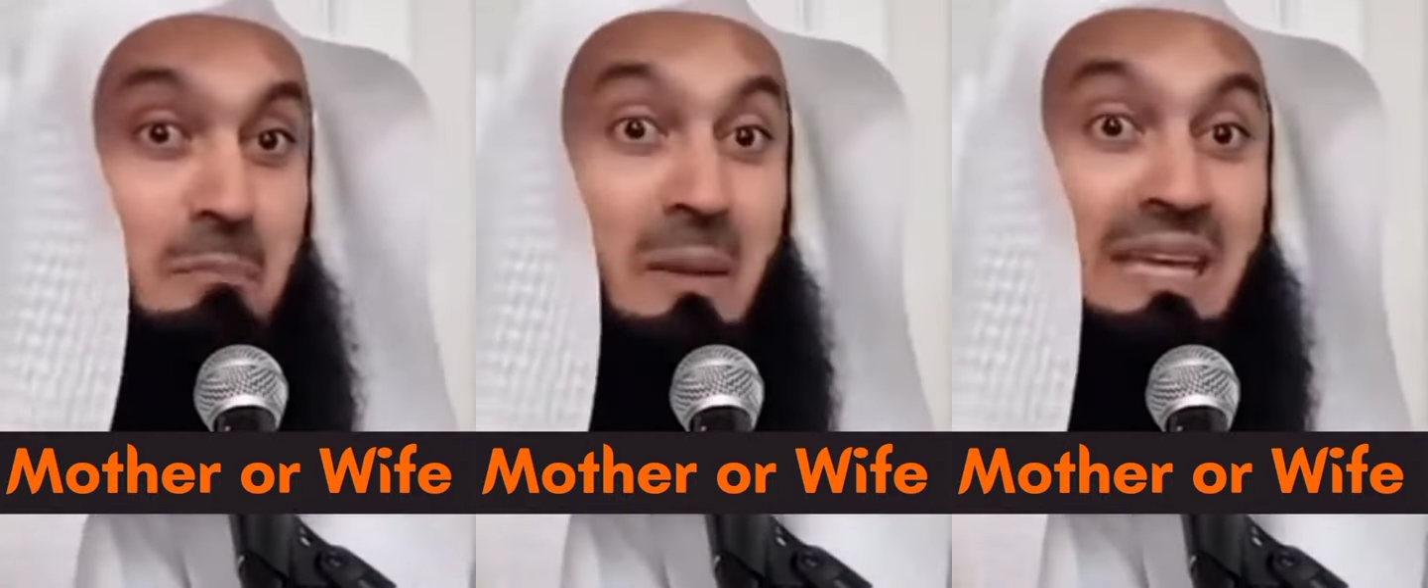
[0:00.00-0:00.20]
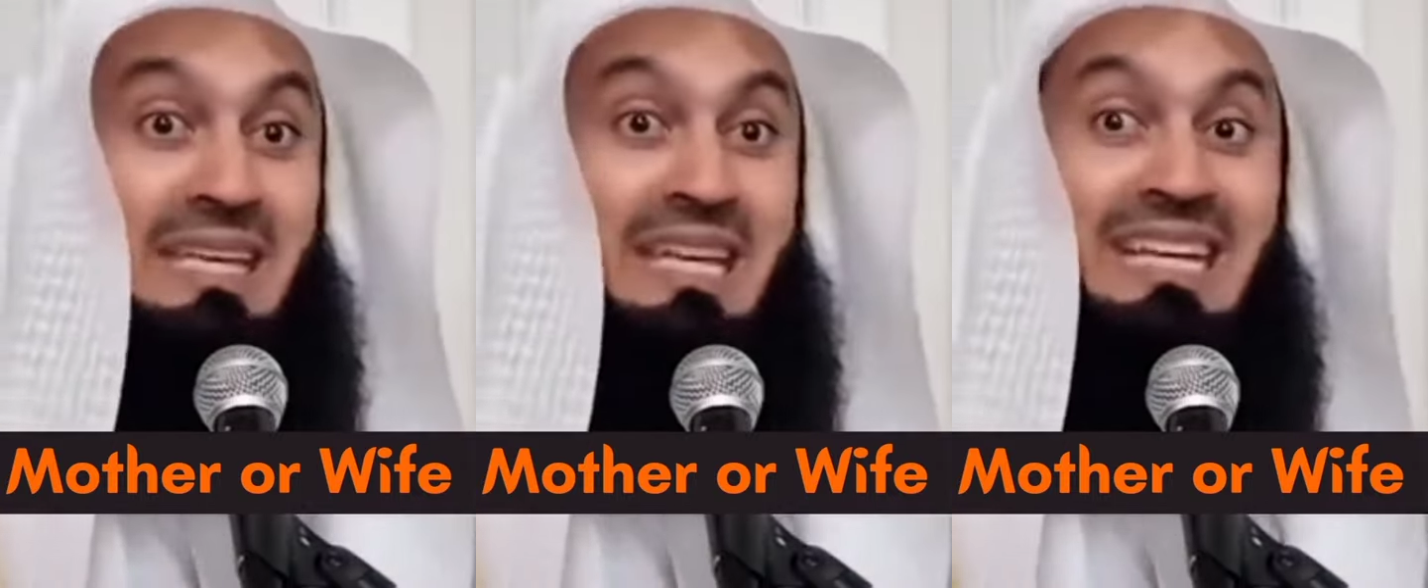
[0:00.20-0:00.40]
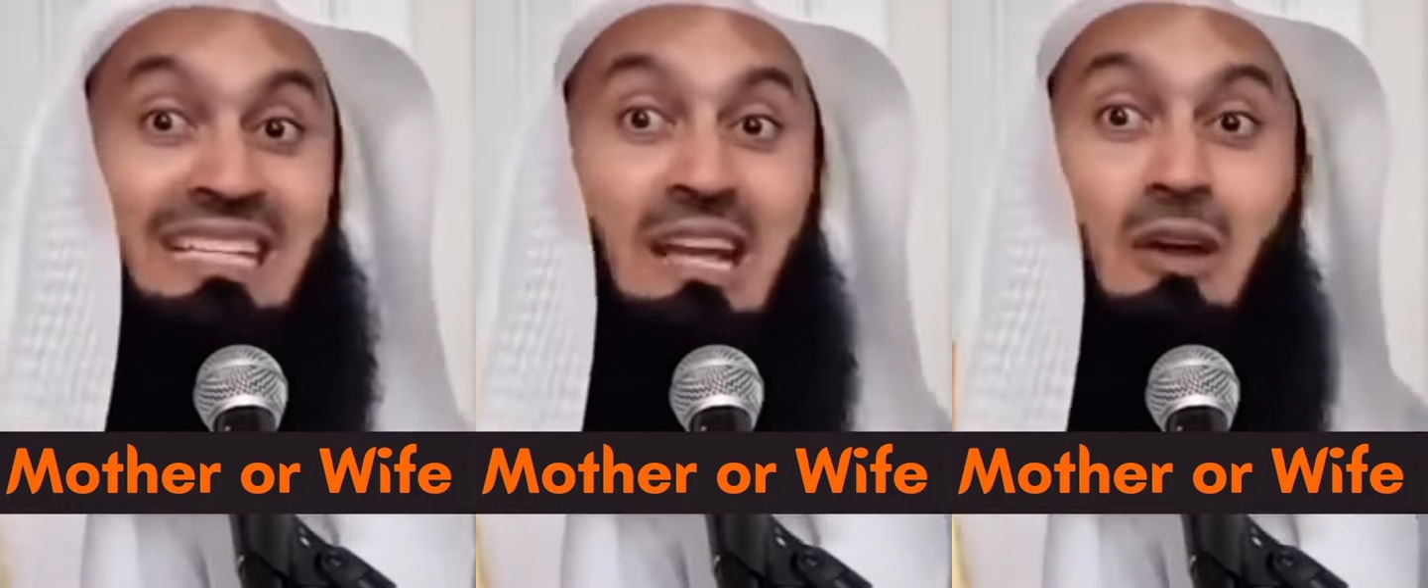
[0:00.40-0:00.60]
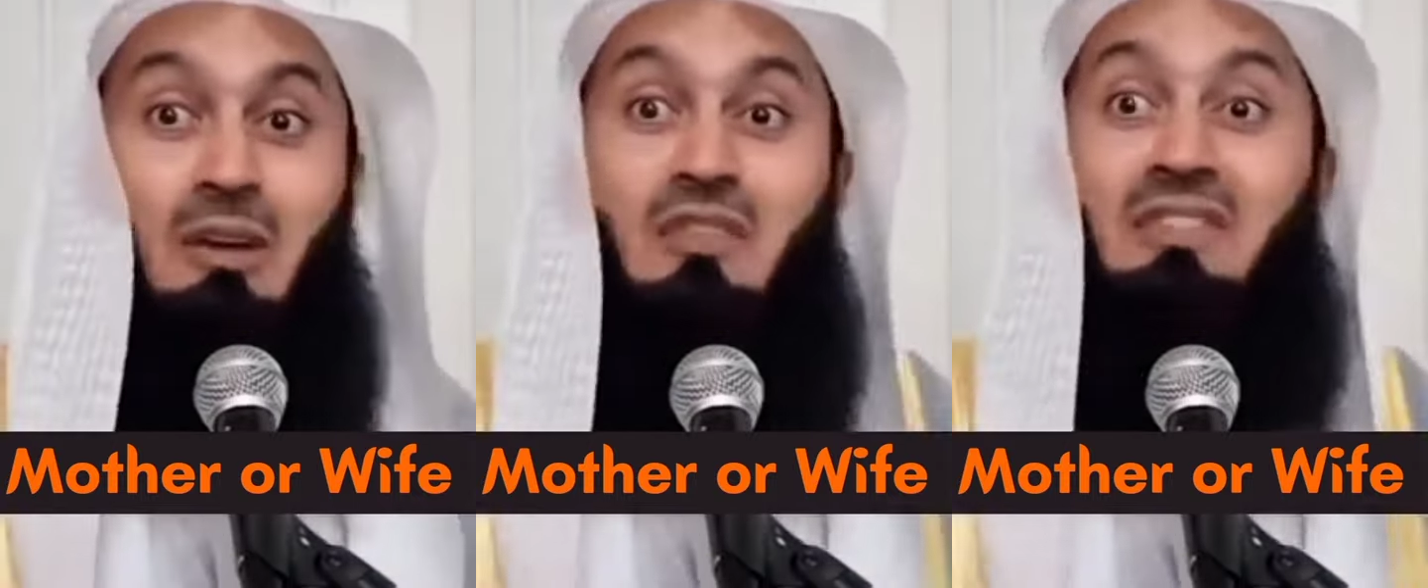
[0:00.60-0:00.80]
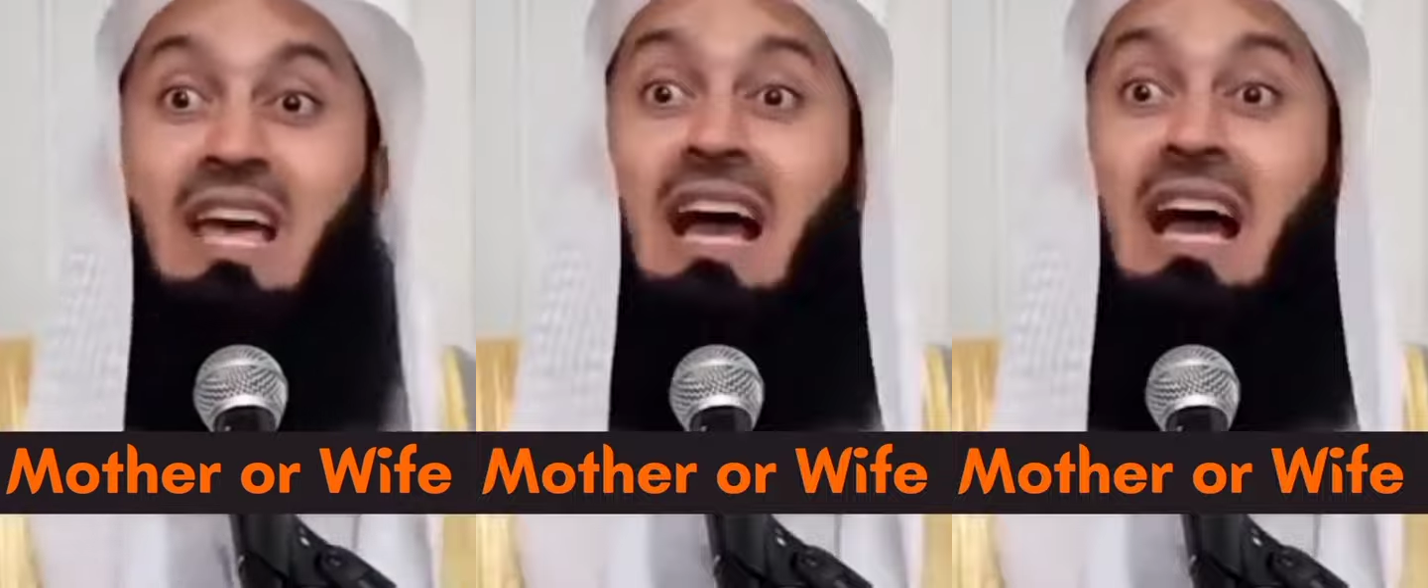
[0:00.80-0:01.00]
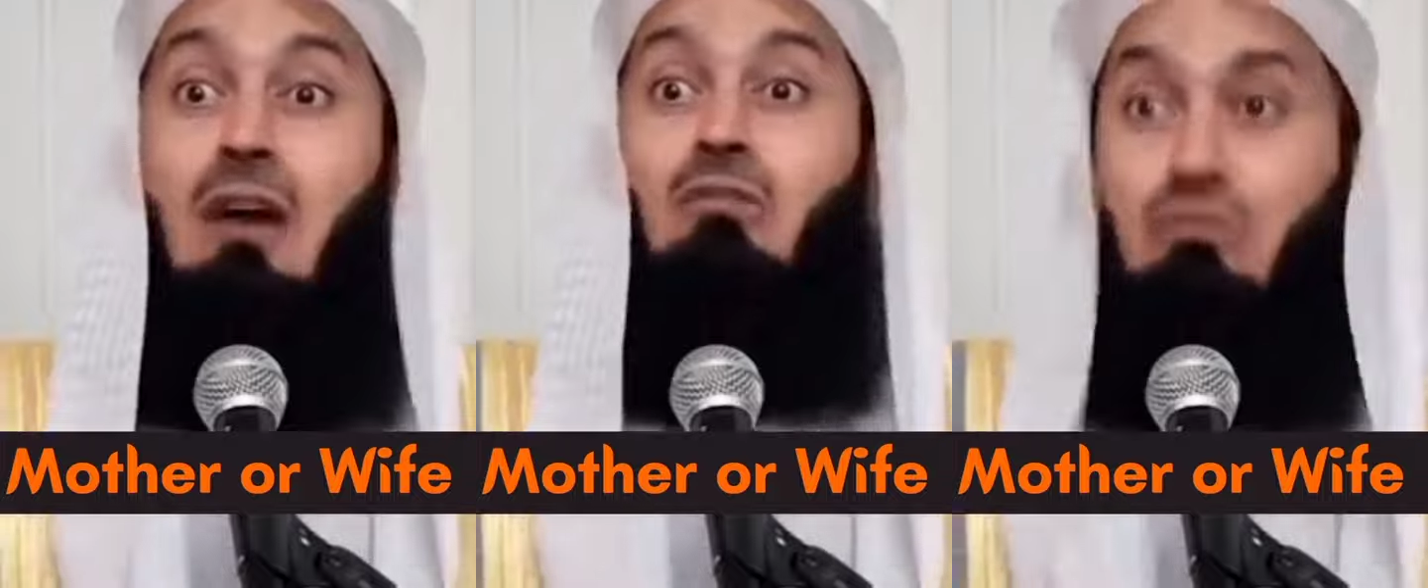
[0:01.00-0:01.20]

we'd be kicked out of the